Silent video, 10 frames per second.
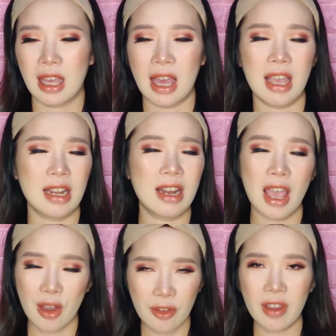and
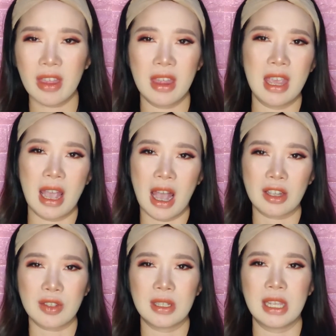everything
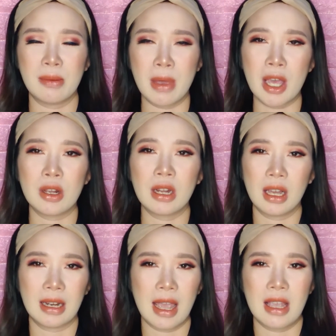actually meron
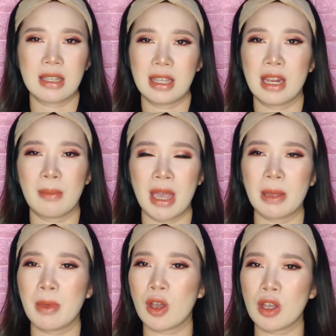ng
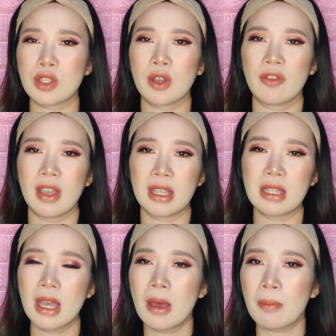niacinamide because of
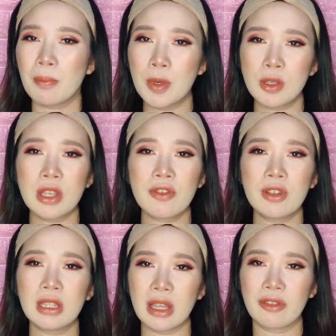its
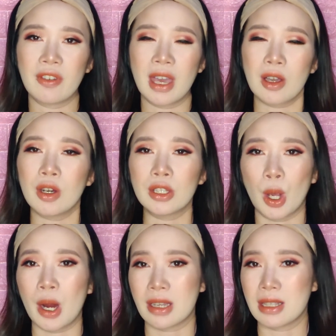beautiful effect on
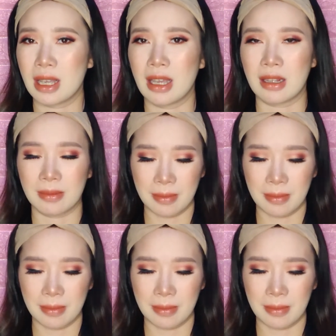our skin.